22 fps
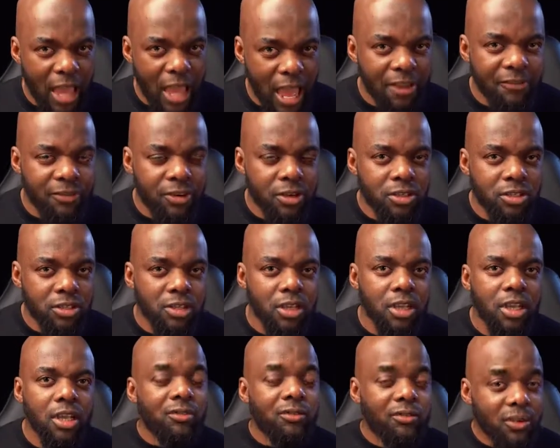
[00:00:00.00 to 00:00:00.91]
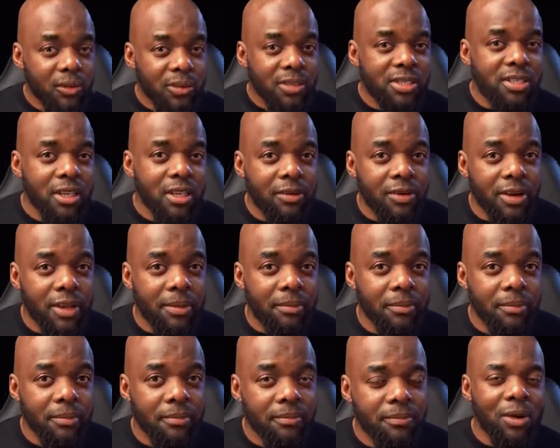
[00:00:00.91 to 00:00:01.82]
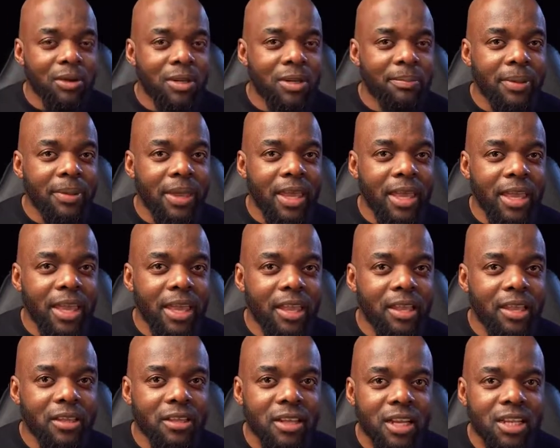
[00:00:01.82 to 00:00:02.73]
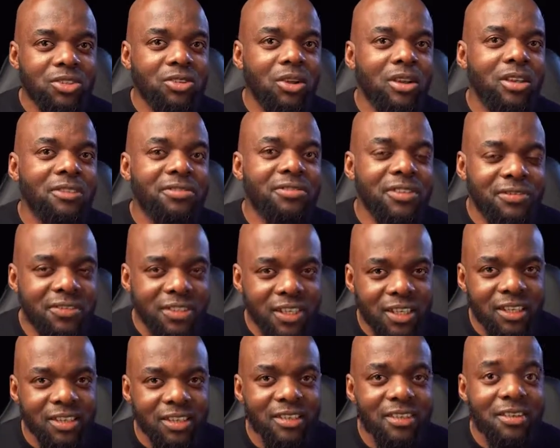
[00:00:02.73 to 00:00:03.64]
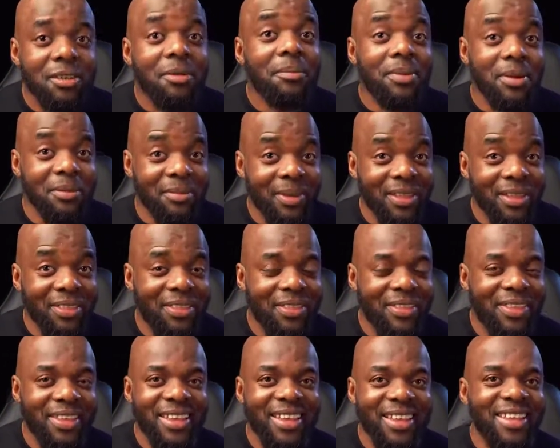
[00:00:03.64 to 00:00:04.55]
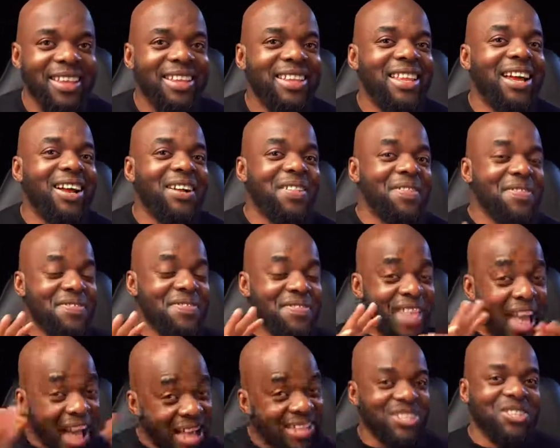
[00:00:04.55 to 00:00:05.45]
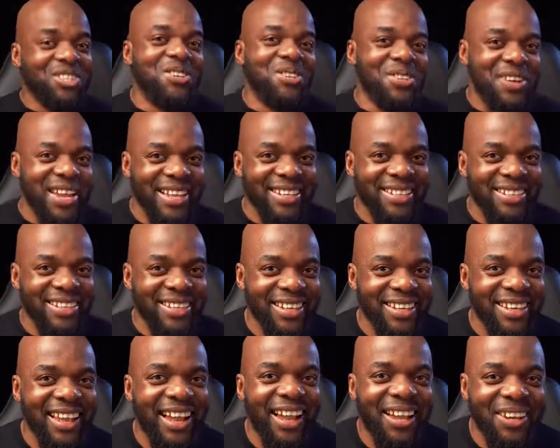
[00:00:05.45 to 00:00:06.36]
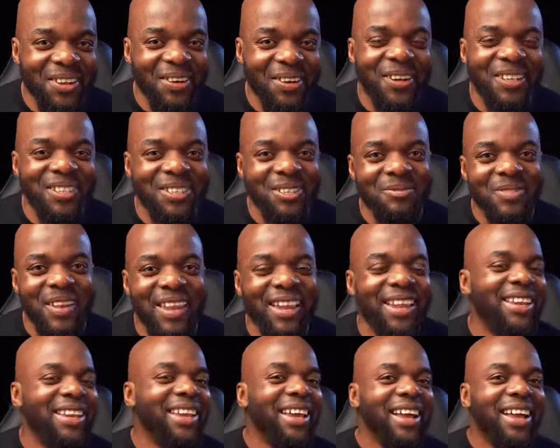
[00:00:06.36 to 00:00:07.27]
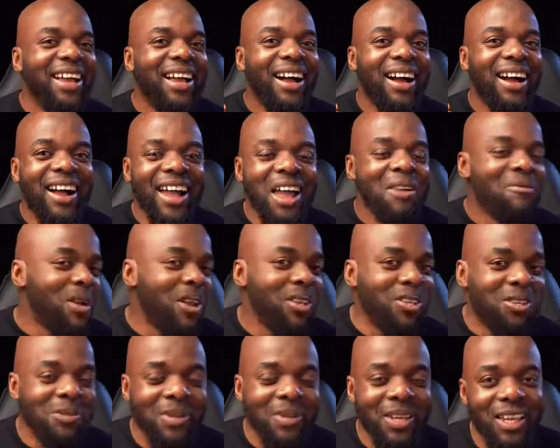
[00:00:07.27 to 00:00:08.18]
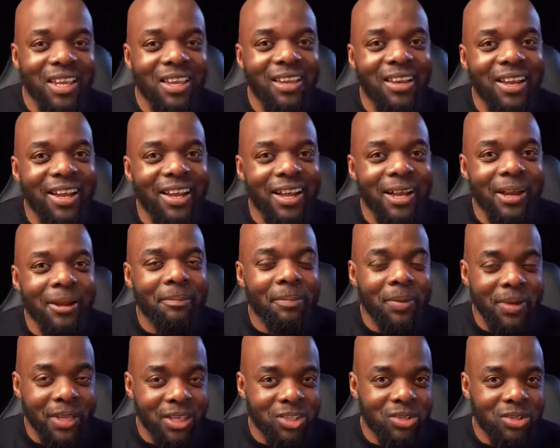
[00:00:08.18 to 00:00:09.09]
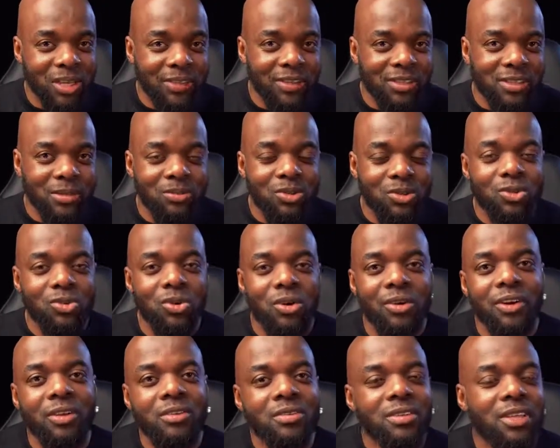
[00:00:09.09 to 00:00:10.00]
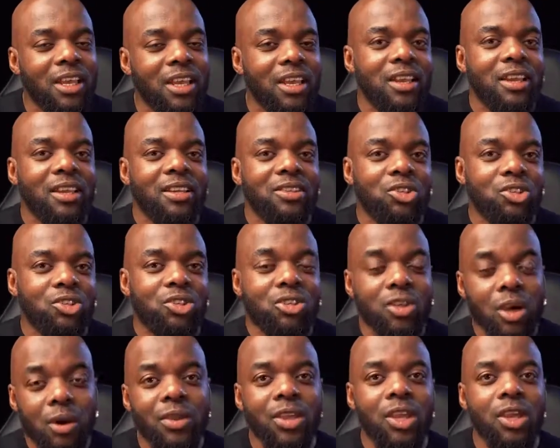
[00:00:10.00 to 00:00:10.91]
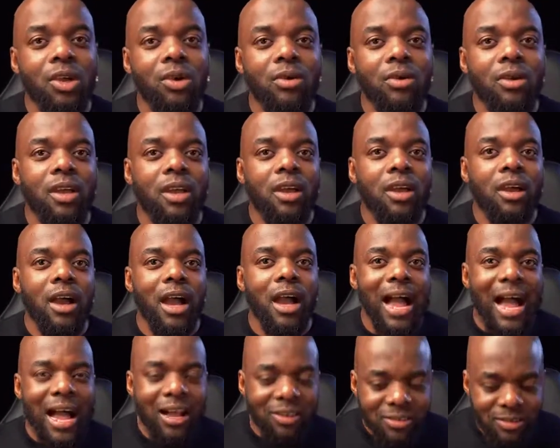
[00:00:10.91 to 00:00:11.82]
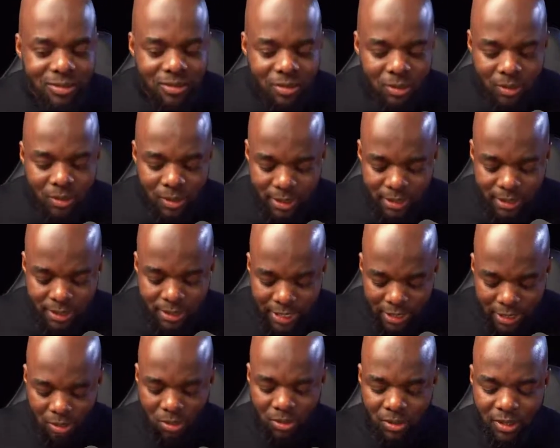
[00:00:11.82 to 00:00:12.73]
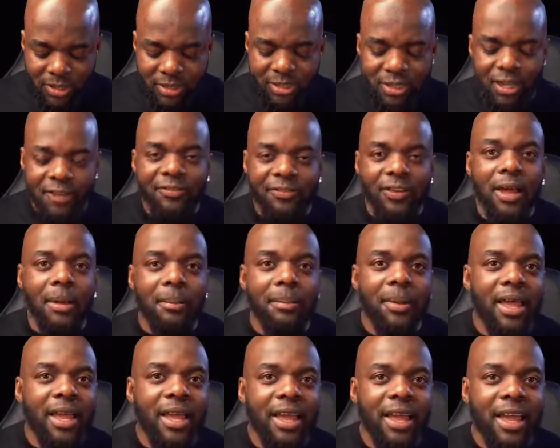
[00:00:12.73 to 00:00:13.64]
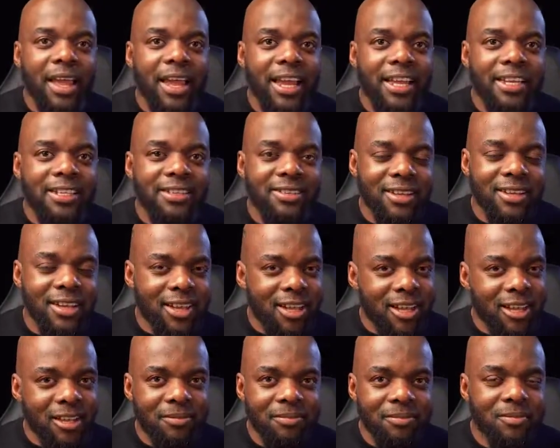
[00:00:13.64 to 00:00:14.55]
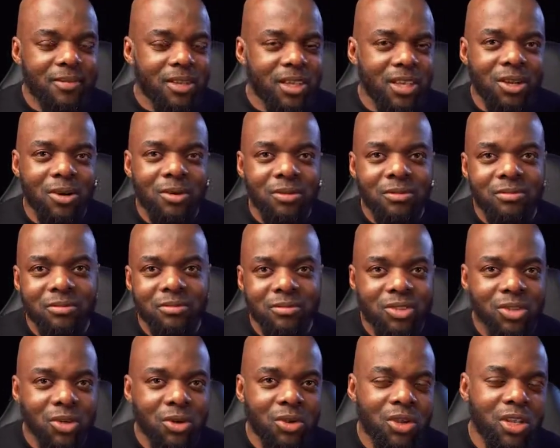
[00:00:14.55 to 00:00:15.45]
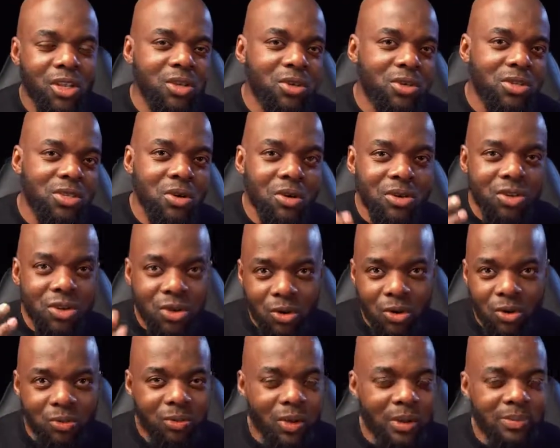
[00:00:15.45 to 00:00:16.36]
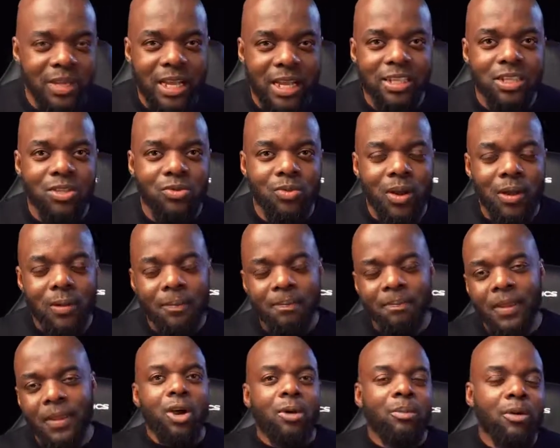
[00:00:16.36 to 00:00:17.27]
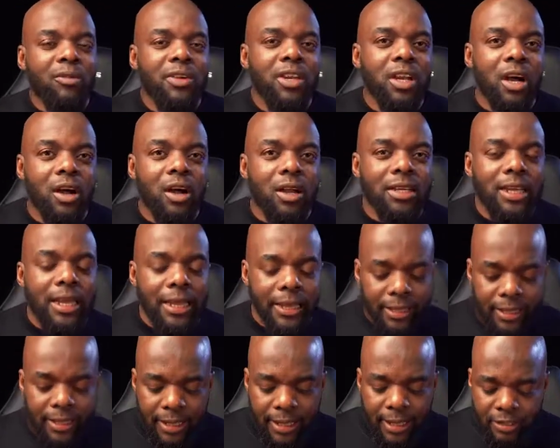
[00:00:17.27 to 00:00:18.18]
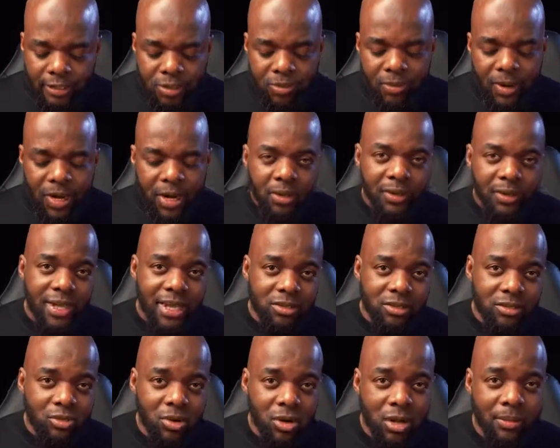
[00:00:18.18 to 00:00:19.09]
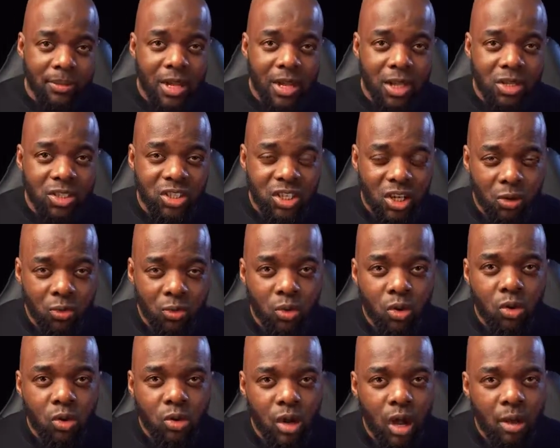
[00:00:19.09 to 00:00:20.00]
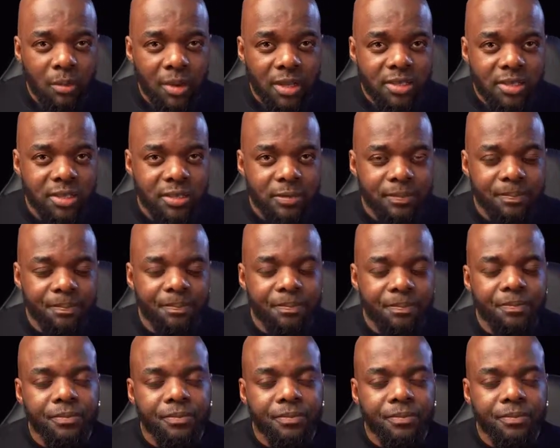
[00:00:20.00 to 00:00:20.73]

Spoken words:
Average. On Fluent CRM, I only pay $1.50 per month. Now that's crazy. I know what you mean. I am going to be putting together some tutorials to show you how to set all this stuff up, and so you can use it on your own websites as well. So moving on, this is where we get to talk about WooCommerce.